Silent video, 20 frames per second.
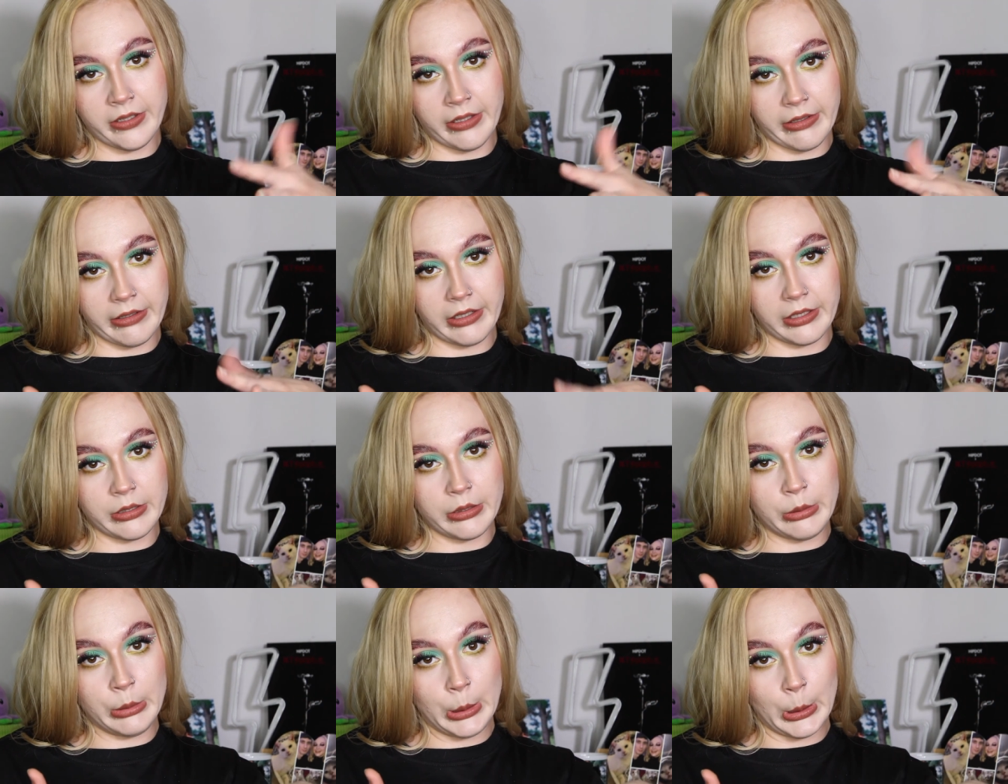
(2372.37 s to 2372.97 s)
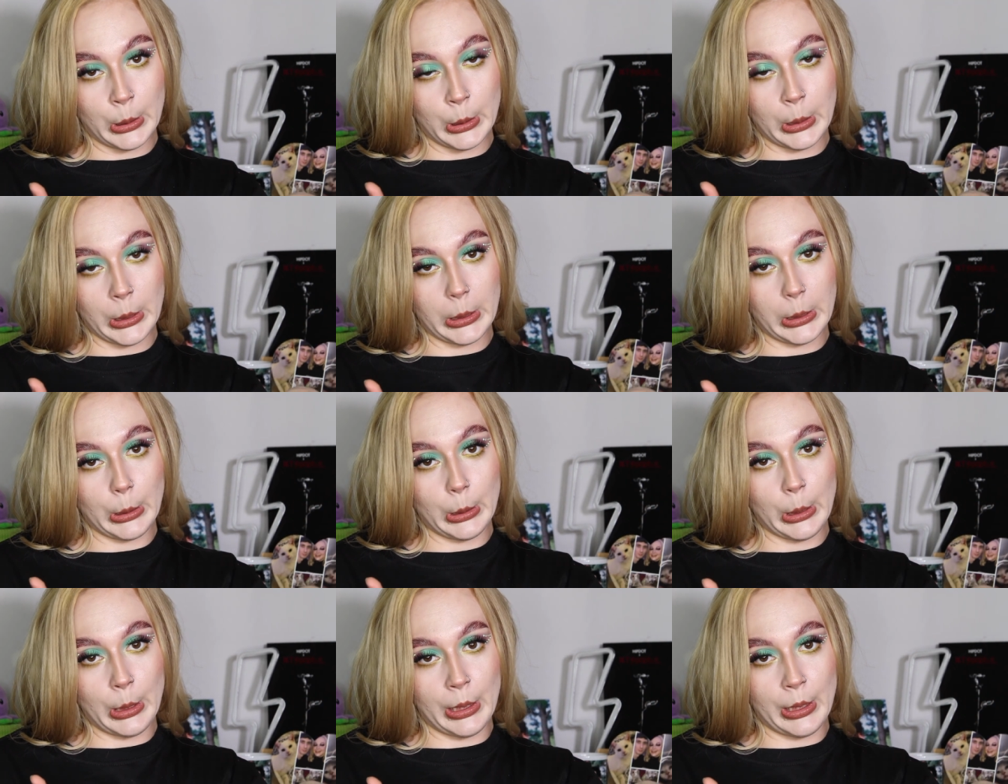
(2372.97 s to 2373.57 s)
like a
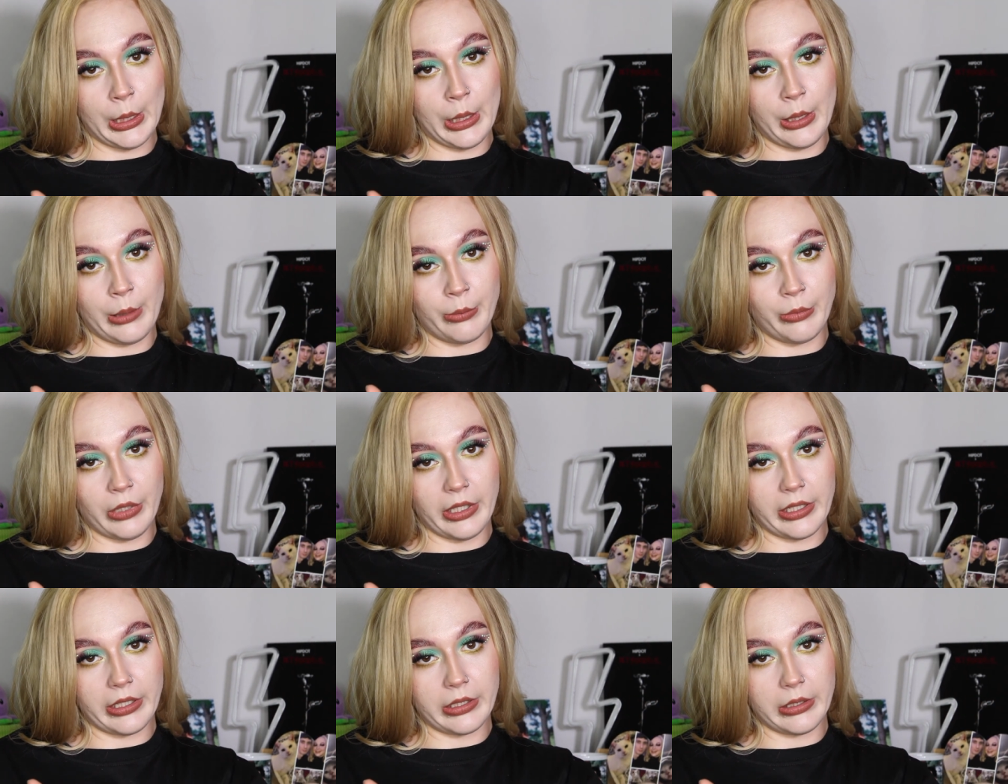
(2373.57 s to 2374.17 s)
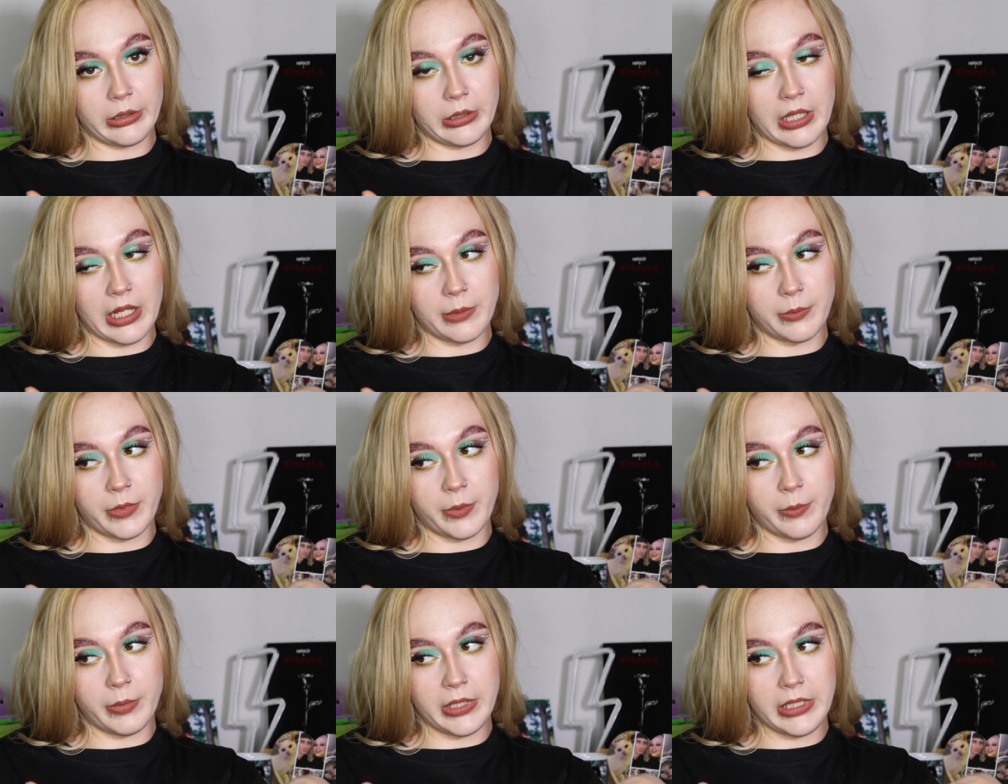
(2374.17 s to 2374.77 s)
dark lime, like a
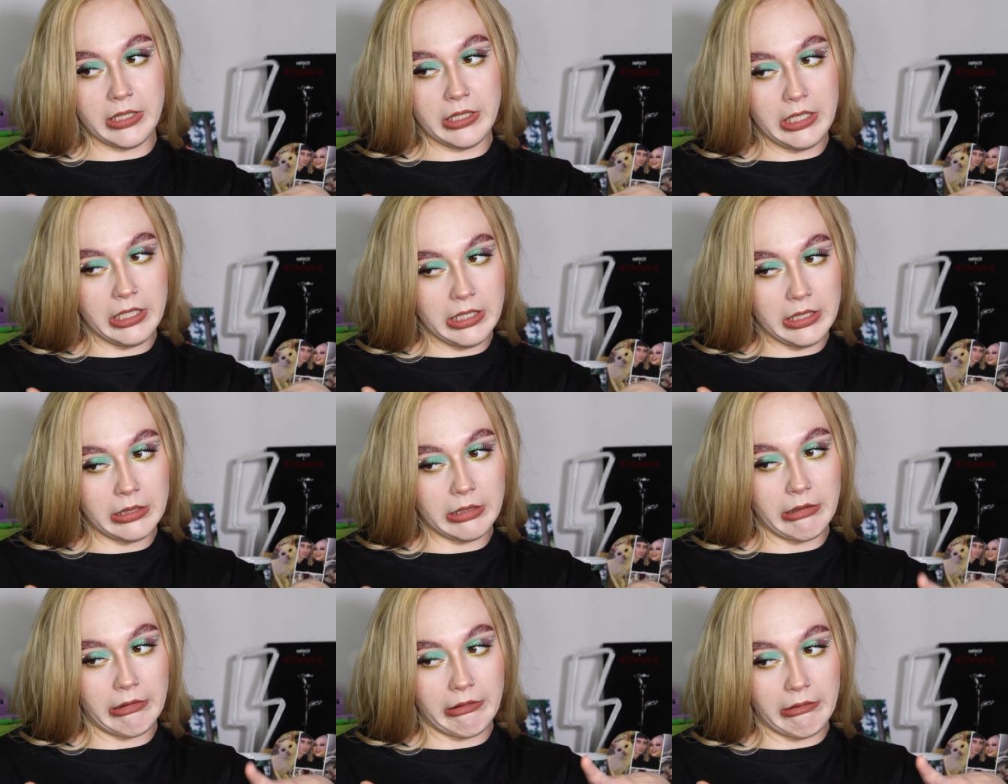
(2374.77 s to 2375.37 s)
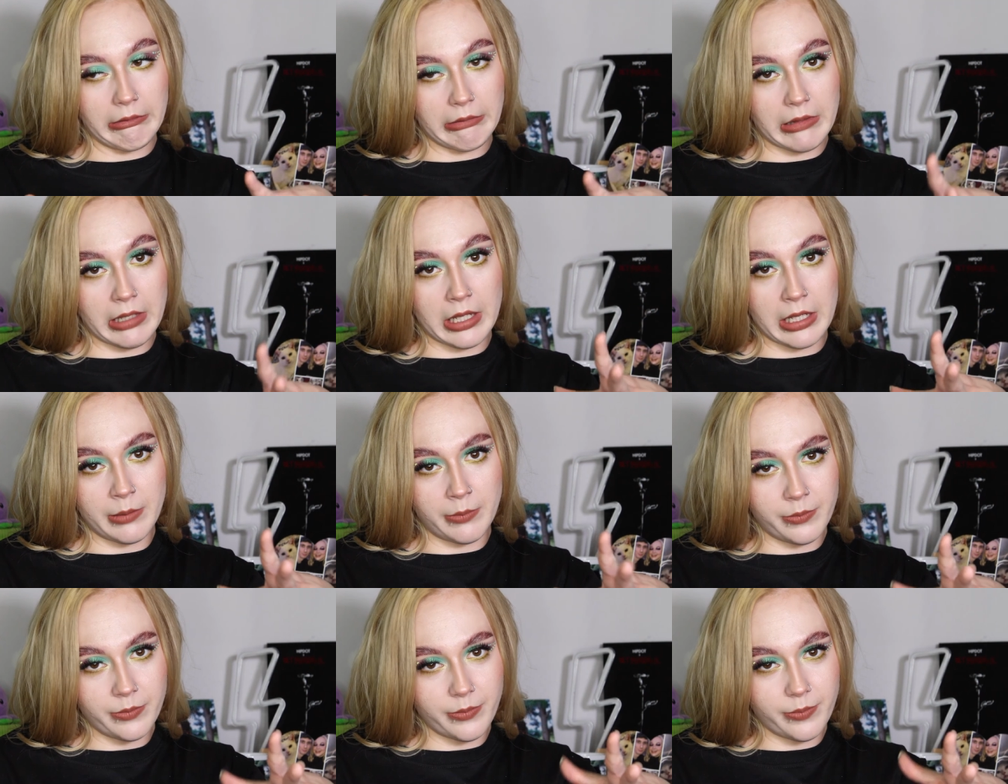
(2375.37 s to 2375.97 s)
lima bean, like a
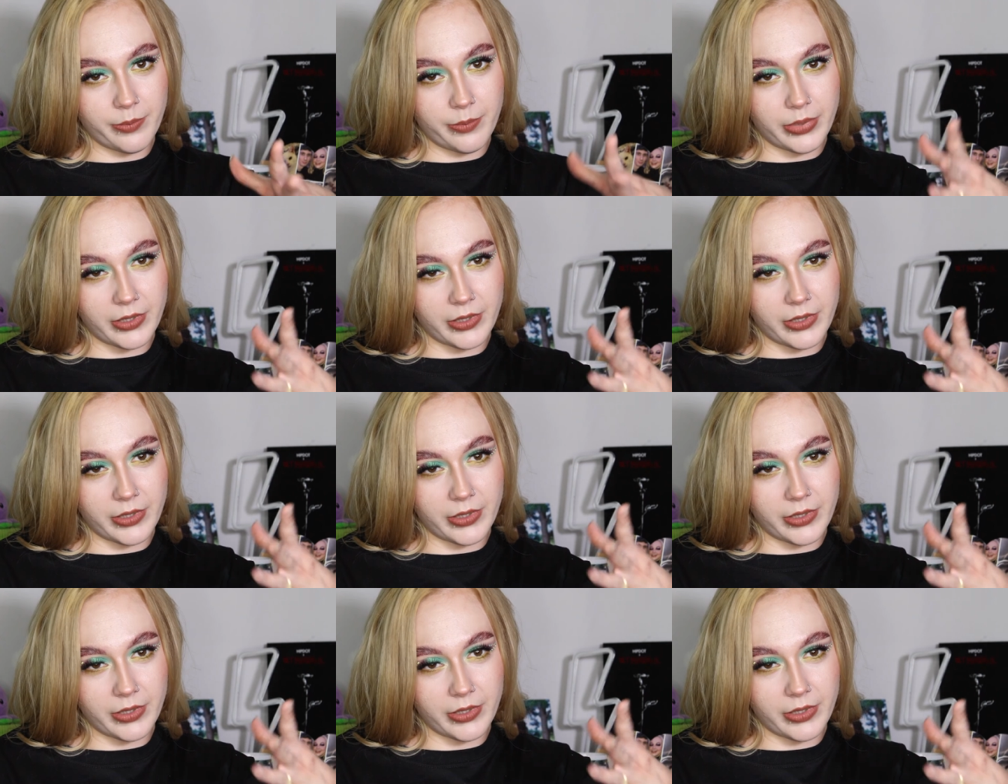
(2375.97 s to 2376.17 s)
lime,